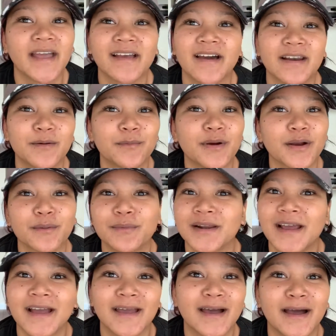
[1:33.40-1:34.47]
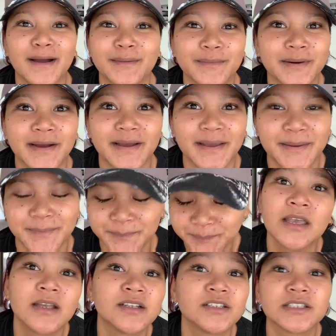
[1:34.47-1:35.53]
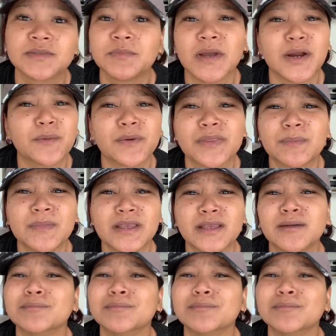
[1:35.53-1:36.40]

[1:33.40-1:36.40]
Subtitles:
gotta work what I got, right? Just bear with me,